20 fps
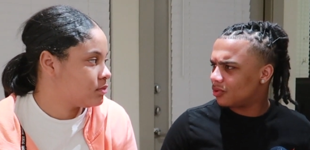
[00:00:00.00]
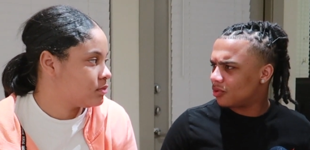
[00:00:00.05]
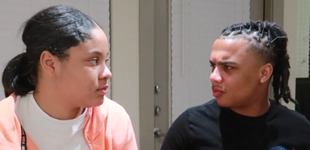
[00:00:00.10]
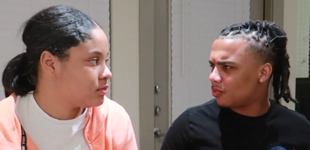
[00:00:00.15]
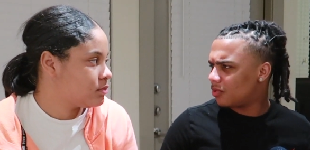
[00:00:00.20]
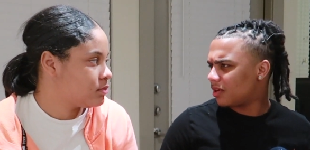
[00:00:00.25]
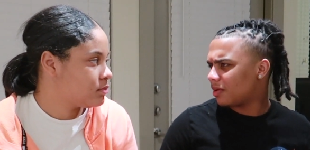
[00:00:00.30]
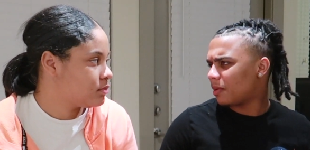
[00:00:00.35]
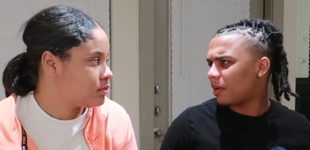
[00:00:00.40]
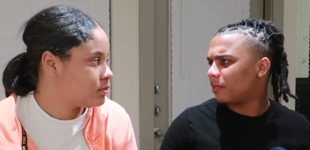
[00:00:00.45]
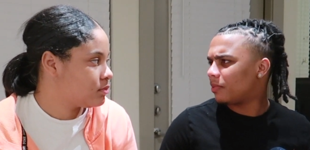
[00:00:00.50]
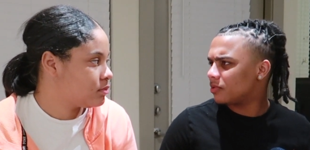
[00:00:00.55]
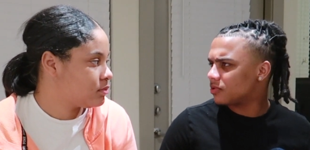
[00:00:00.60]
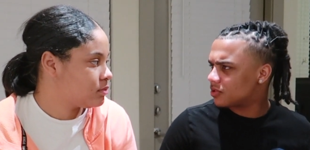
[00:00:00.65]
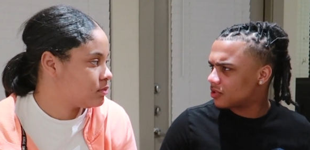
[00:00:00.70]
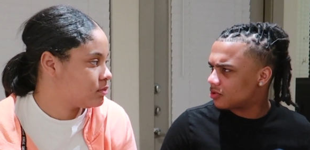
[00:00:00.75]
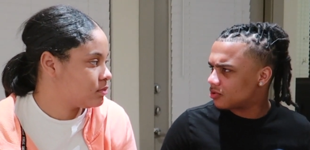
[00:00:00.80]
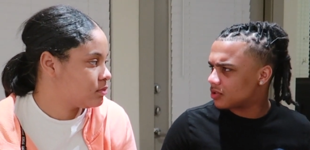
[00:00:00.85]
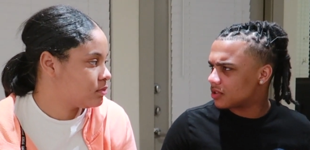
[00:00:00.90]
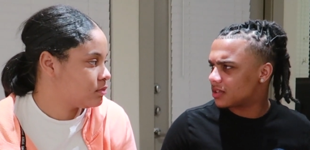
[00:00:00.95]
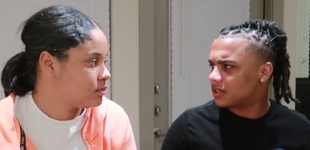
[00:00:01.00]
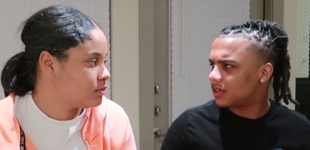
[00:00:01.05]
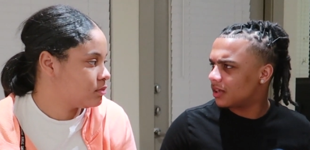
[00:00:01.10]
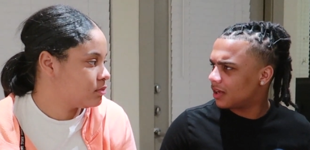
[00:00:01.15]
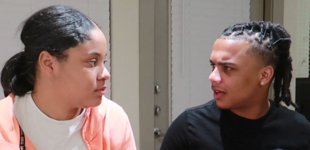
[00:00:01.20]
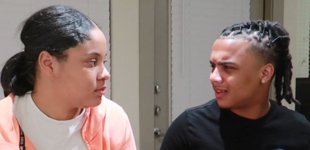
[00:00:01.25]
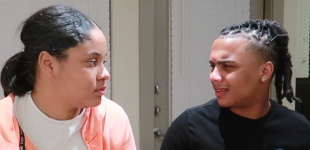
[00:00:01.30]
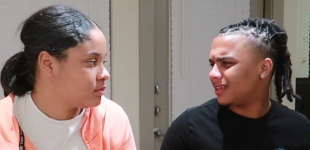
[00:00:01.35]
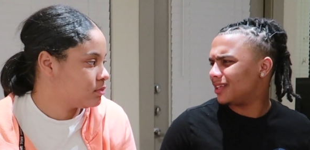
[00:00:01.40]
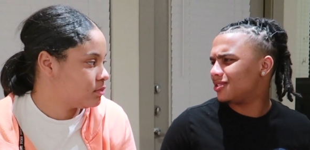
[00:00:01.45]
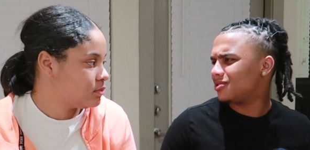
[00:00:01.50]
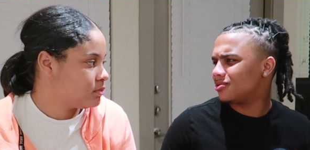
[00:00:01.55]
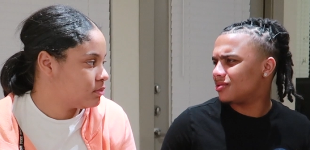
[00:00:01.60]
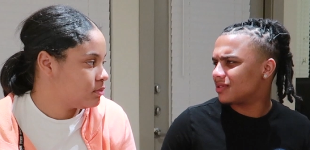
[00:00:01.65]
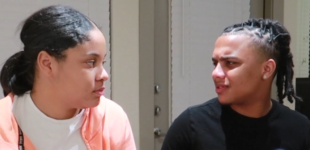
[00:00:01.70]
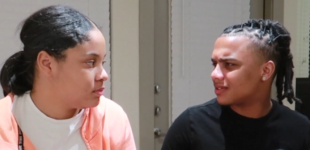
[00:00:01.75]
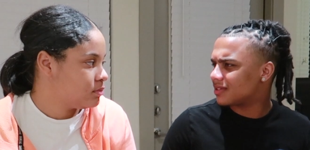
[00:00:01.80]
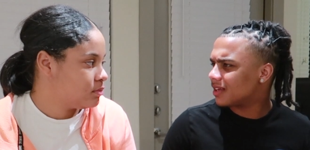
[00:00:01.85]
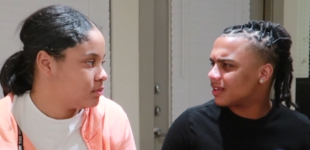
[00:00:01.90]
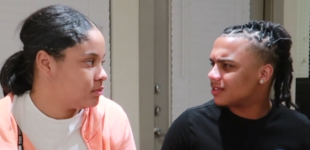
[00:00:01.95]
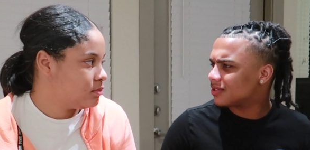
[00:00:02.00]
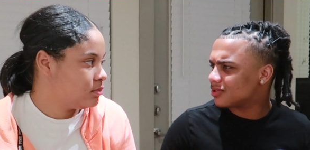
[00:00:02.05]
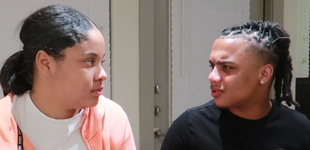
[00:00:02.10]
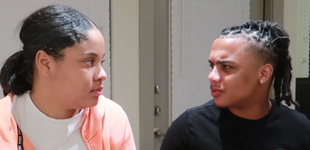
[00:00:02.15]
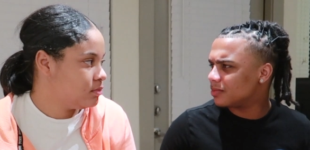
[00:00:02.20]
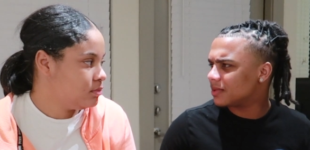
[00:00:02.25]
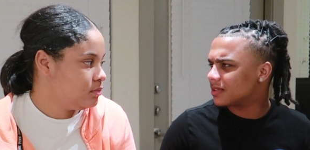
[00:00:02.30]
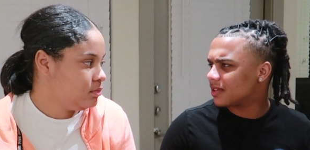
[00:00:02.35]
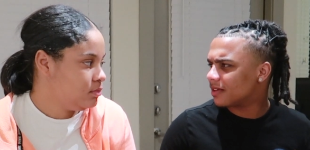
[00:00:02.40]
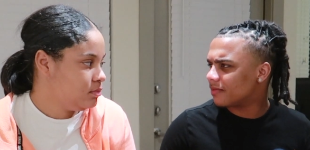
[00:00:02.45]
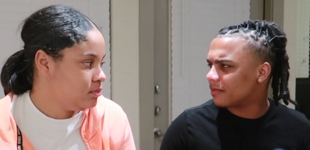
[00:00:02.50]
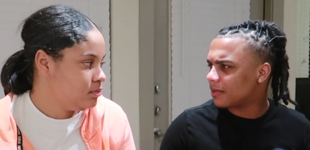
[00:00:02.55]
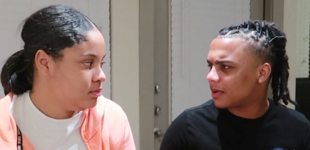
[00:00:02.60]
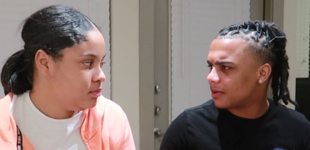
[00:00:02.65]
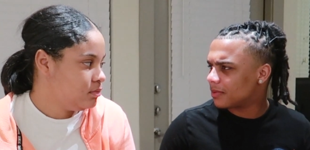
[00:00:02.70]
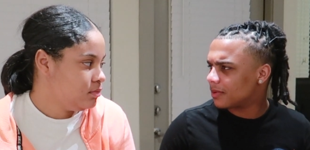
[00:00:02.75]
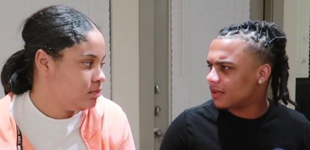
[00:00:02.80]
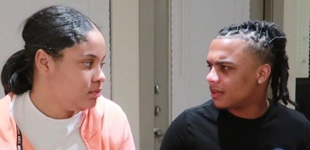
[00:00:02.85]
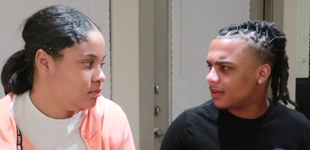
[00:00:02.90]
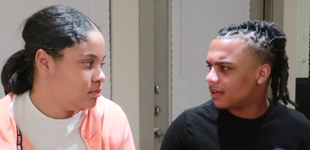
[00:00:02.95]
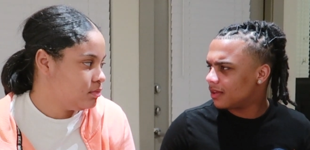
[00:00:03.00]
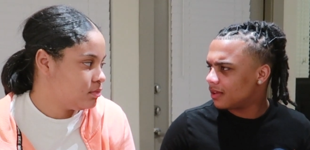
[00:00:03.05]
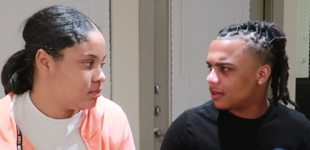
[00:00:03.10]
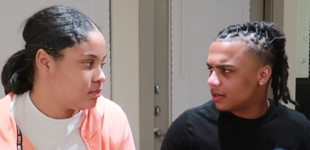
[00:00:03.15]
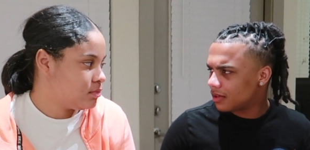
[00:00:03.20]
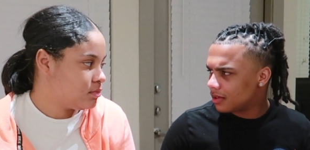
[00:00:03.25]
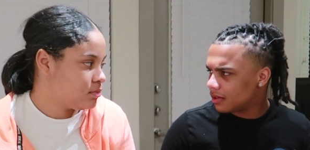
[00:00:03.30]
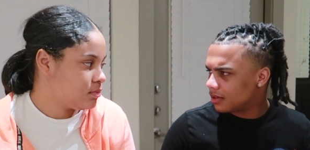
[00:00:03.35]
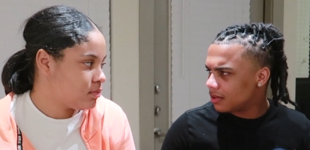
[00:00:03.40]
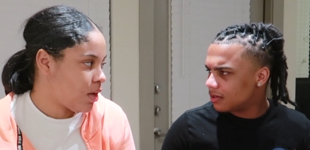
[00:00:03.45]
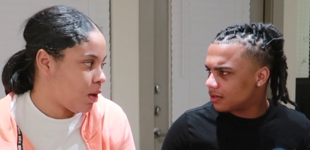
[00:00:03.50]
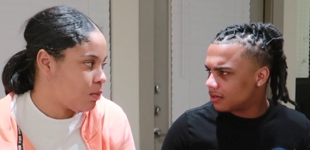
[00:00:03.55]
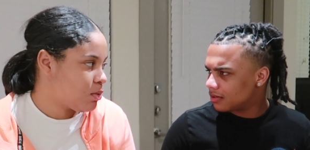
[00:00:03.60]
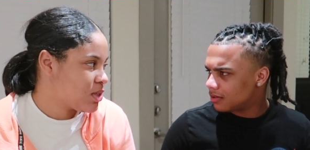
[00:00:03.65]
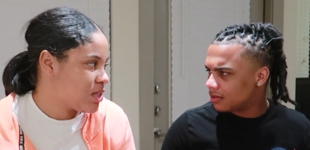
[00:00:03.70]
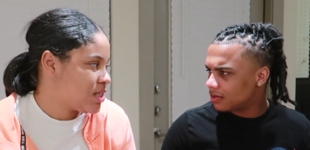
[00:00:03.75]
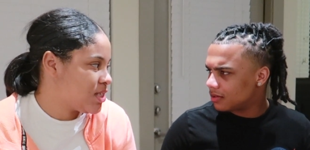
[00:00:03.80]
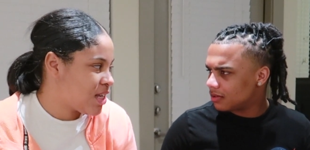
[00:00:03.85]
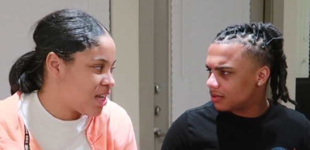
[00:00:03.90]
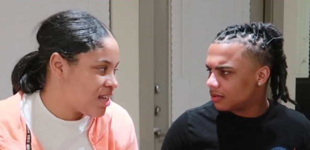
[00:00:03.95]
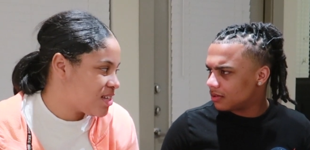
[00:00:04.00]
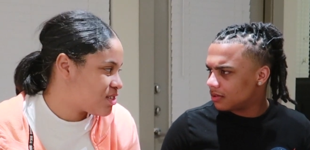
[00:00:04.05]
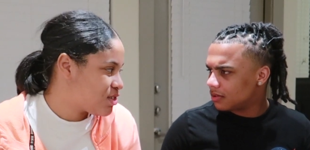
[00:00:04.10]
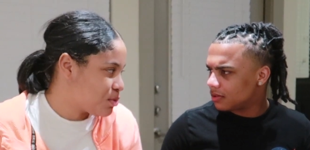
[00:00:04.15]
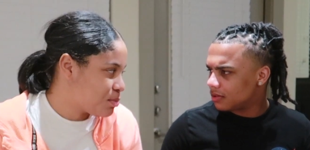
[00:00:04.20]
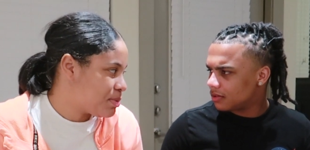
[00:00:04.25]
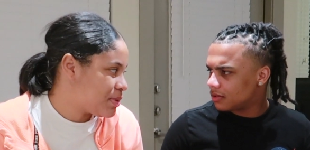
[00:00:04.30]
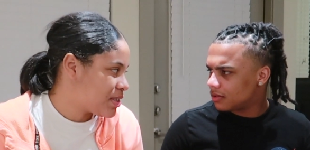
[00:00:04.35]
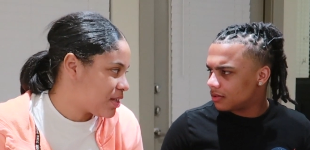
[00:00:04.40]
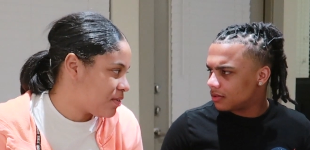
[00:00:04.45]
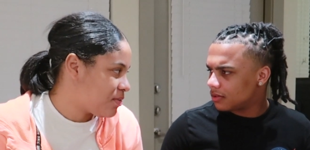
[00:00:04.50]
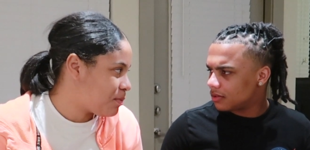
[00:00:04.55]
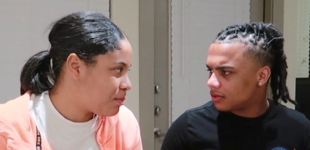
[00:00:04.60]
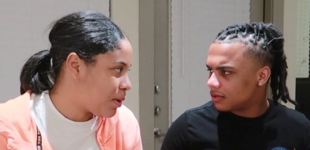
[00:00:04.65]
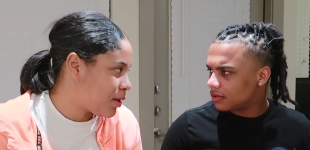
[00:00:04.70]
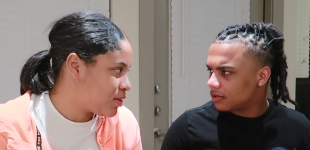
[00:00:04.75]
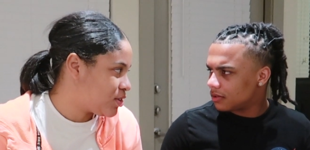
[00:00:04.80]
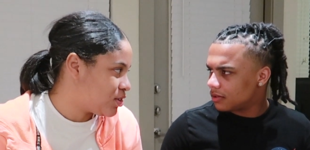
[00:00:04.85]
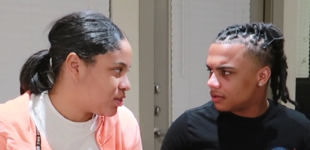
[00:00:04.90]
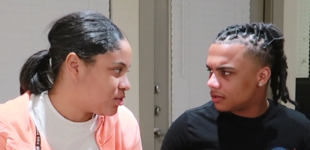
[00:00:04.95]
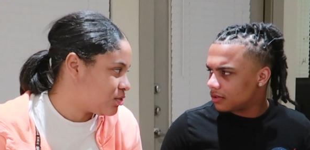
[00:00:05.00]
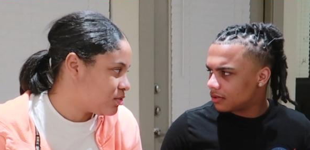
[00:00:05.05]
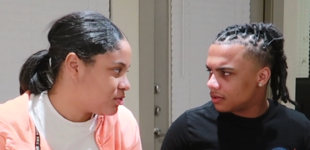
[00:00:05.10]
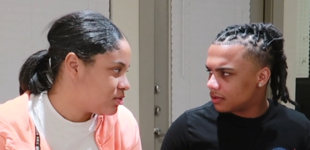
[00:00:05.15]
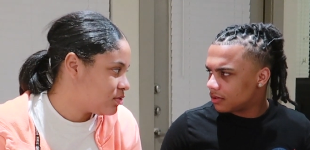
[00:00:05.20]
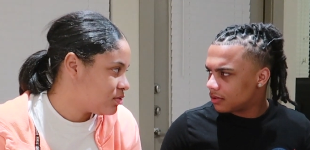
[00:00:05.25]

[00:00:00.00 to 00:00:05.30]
Speaker 1: what am I supposed to do? Just sit here and let you just say stupid stuff about me? I wasn't saying stupid stuff about you.